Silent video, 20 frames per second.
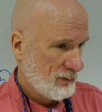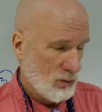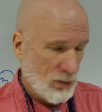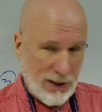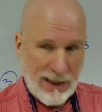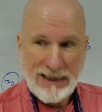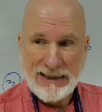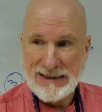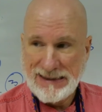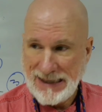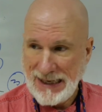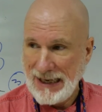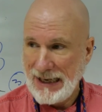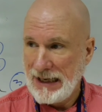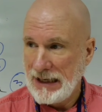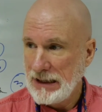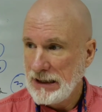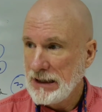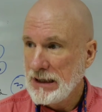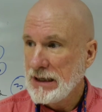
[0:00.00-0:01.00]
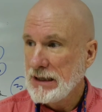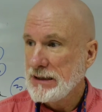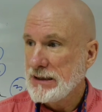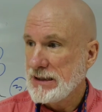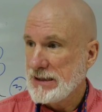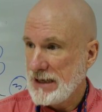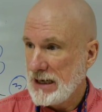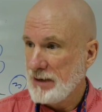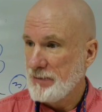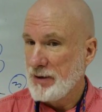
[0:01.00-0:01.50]
When I say,
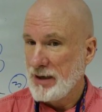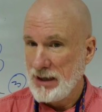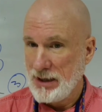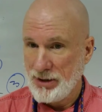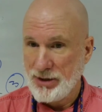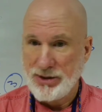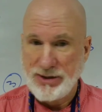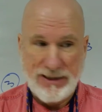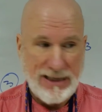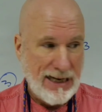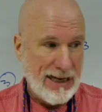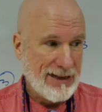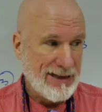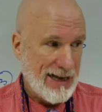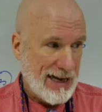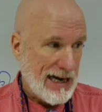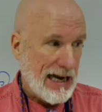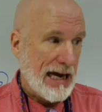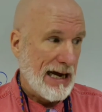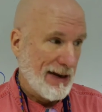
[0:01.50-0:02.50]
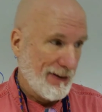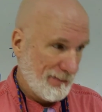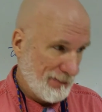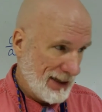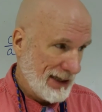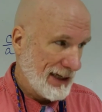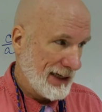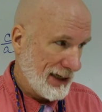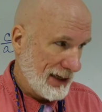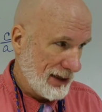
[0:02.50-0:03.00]
does anybody understand that, I
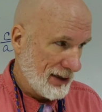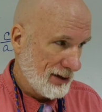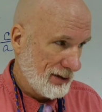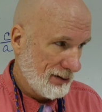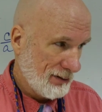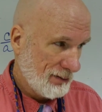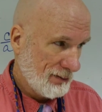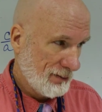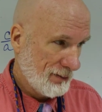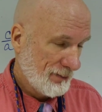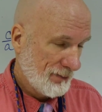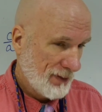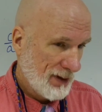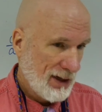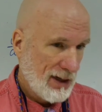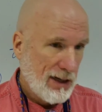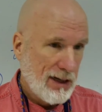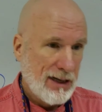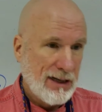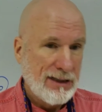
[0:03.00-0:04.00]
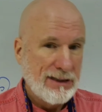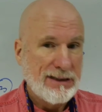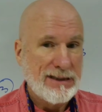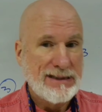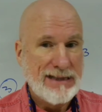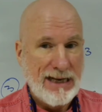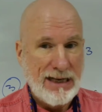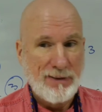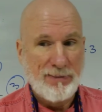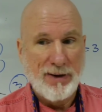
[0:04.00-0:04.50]
mean,
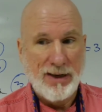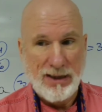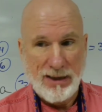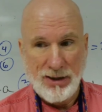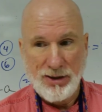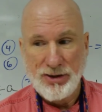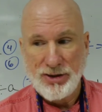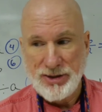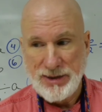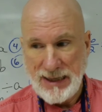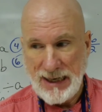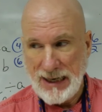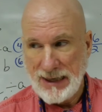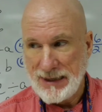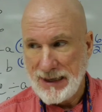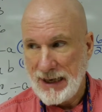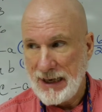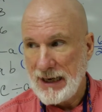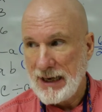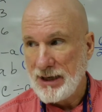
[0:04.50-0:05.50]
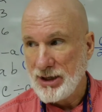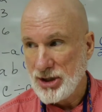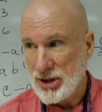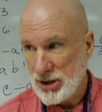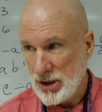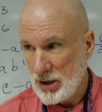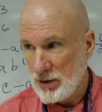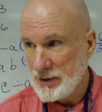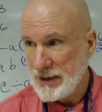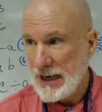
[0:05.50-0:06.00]
does anybody understand that? I'll
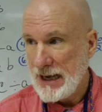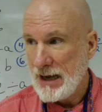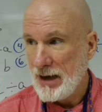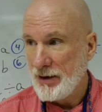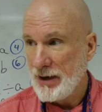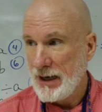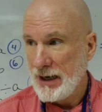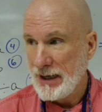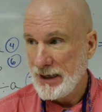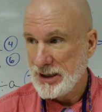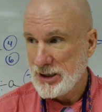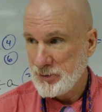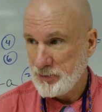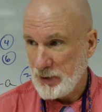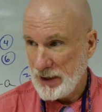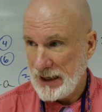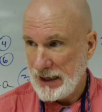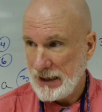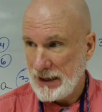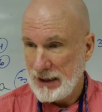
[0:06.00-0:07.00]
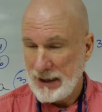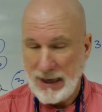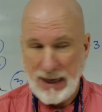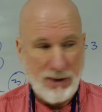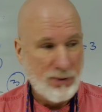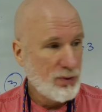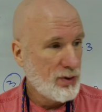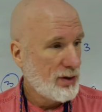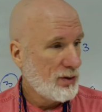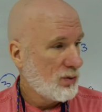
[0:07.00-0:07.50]
slow down and explain it,
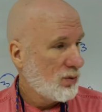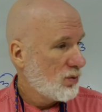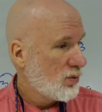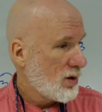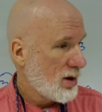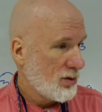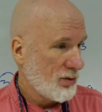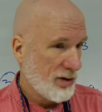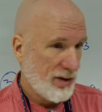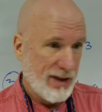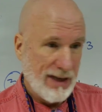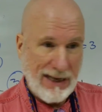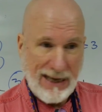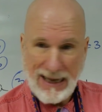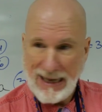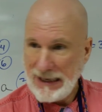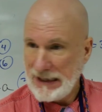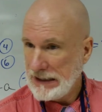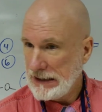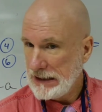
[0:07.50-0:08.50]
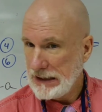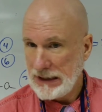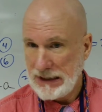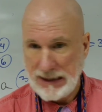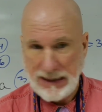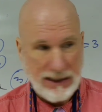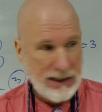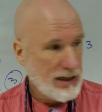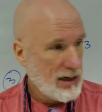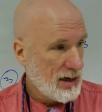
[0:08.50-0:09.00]
and we won't think
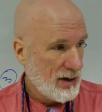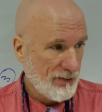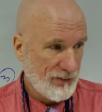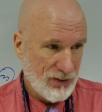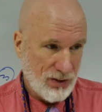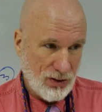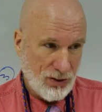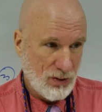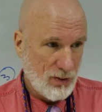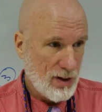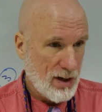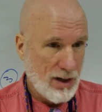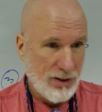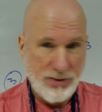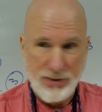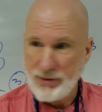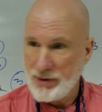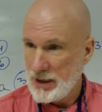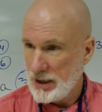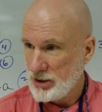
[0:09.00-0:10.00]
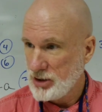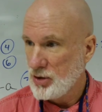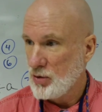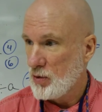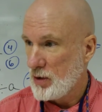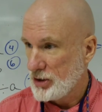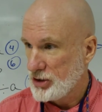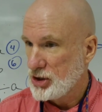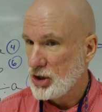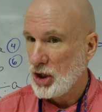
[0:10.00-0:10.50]
anything of you other than you
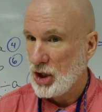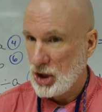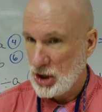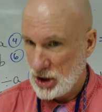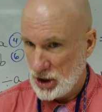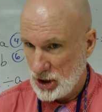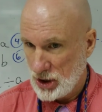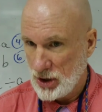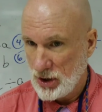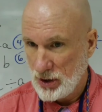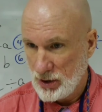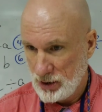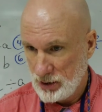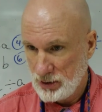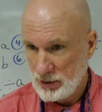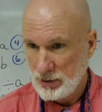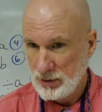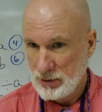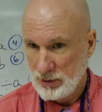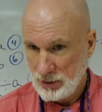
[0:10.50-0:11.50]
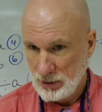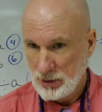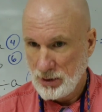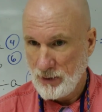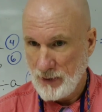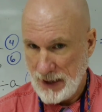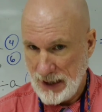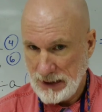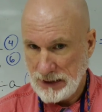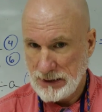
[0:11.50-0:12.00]
want to learn.
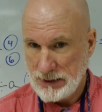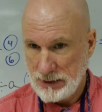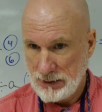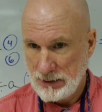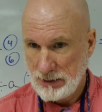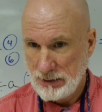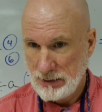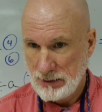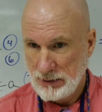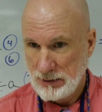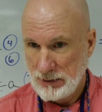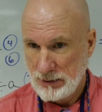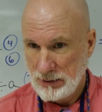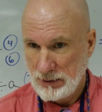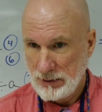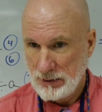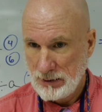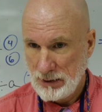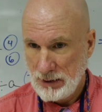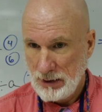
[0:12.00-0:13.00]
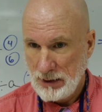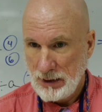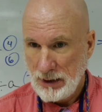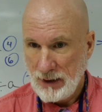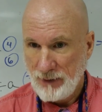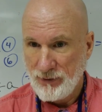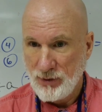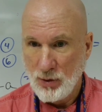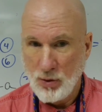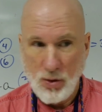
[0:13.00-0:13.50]
Correct?
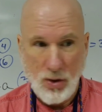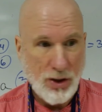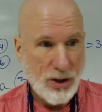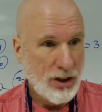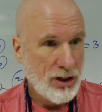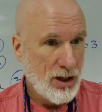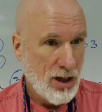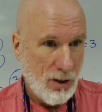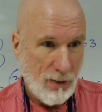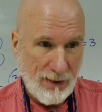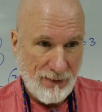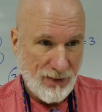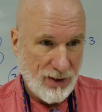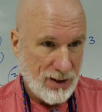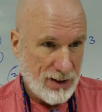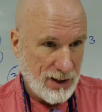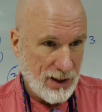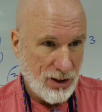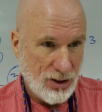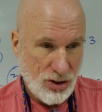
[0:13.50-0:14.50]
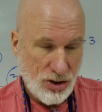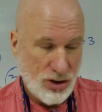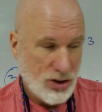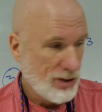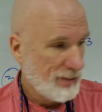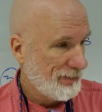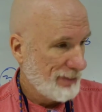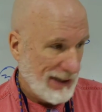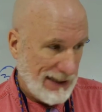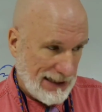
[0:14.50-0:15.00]
If you already know everything, you
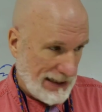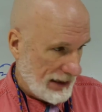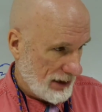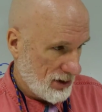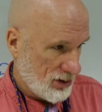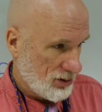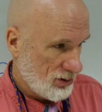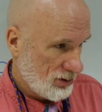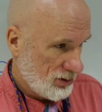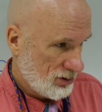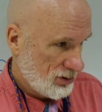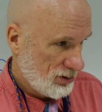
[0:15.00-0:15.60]
shouldn't be here.